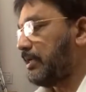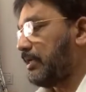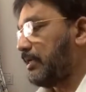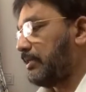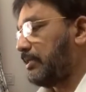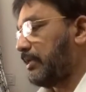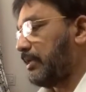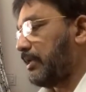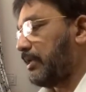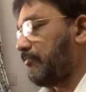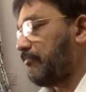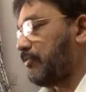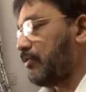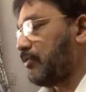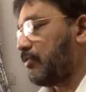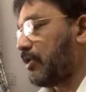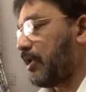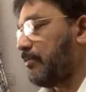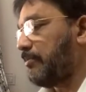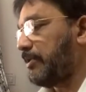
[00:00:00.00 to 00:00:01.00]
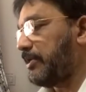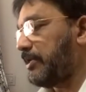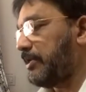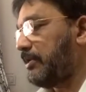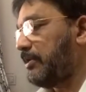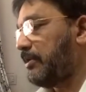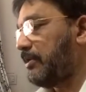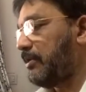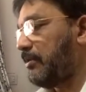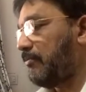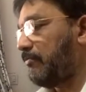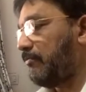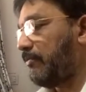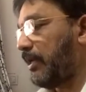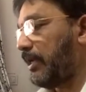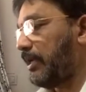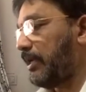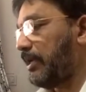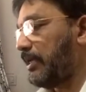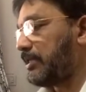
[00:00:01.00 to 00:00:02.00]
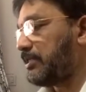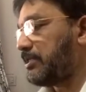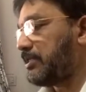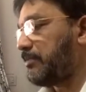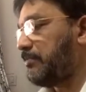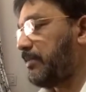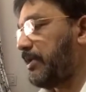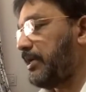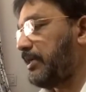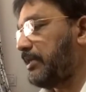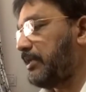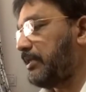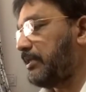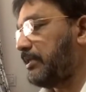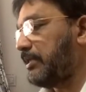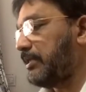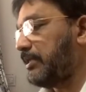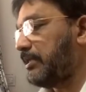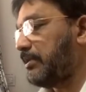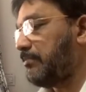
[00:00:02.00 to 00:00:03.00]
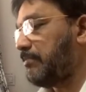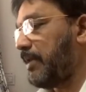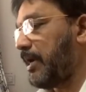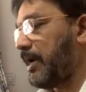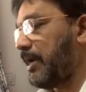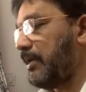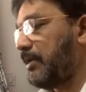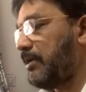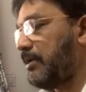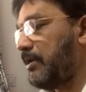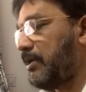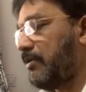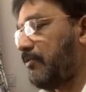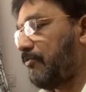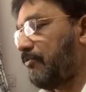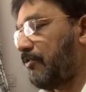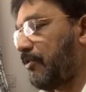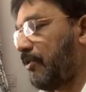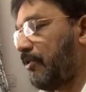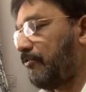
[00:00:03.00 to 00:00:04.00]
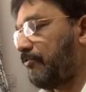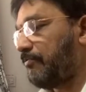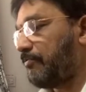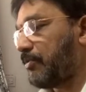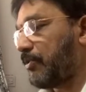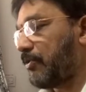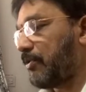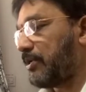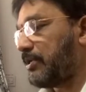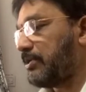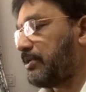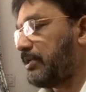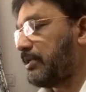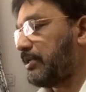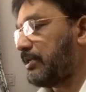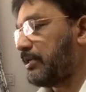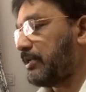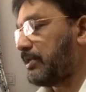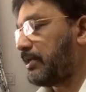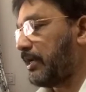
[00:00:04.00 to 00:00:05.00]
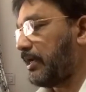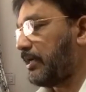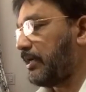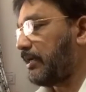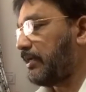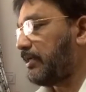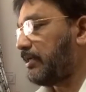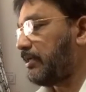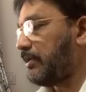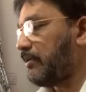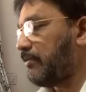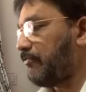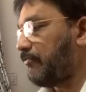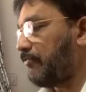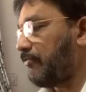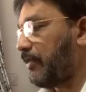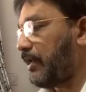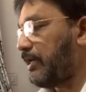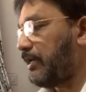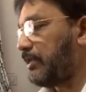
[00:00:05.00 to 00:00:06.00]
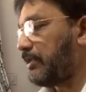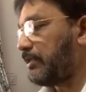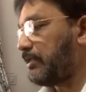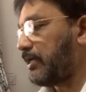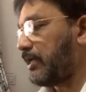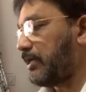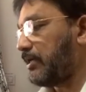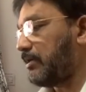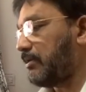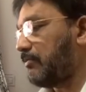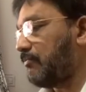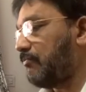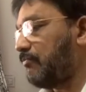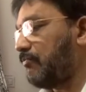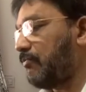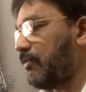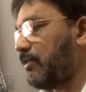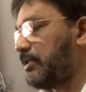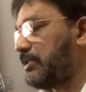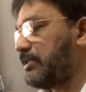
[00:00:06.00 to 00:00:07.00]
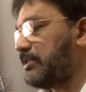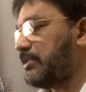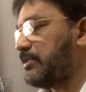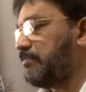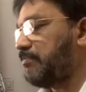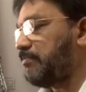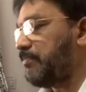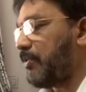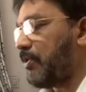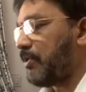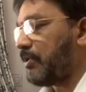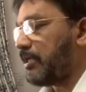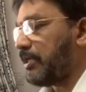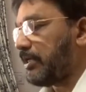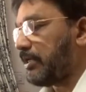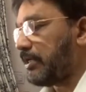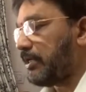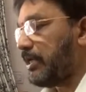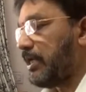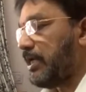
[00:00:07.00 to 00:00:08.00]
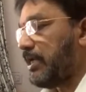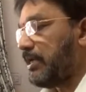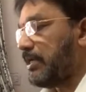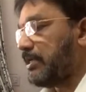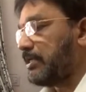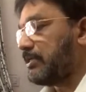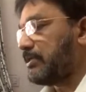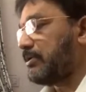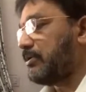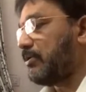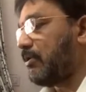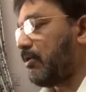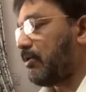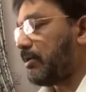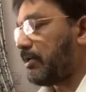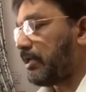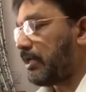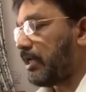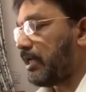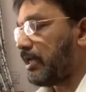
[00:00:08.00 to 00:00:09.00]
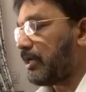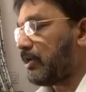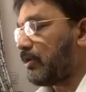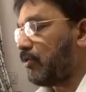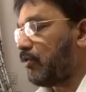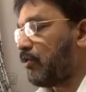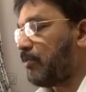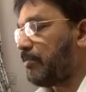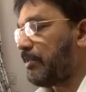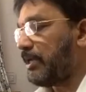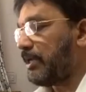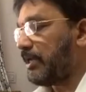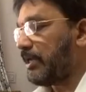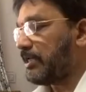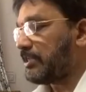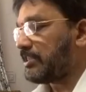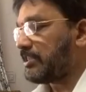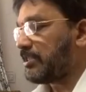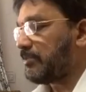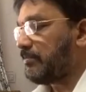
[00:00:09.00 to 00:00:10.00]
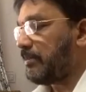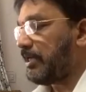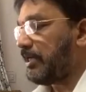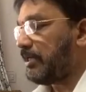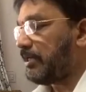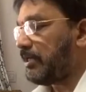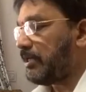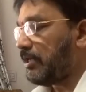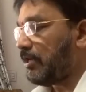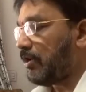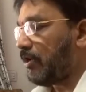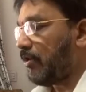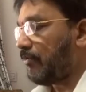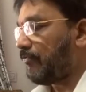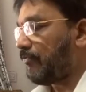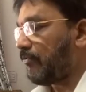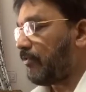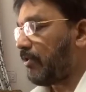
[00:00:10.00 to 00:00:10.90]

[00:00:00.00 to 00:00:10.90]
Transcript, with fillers: The review committee, while estimating the demand of production credit, felt that what is important is not a global estimate of